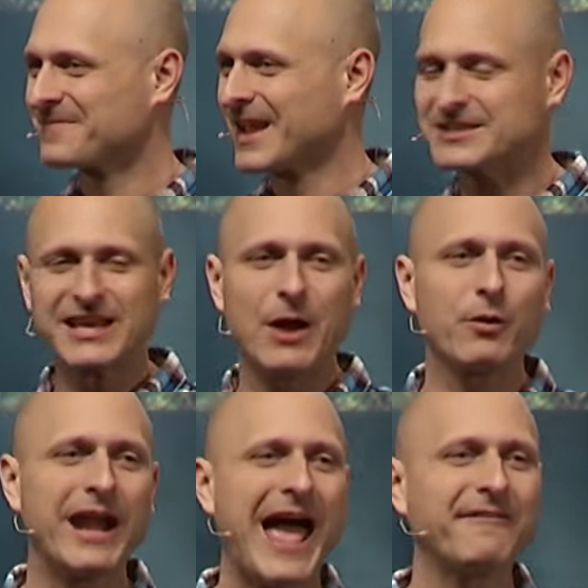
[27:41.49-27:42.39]
And today we're
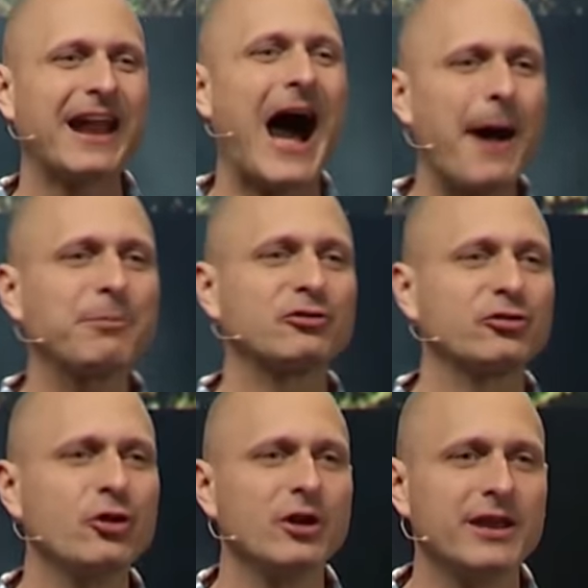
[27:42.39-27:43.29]
going to have an
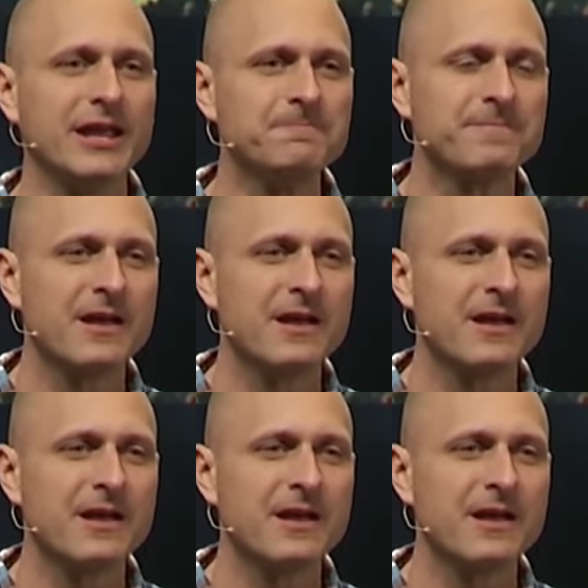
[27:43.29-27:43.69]
opportunity.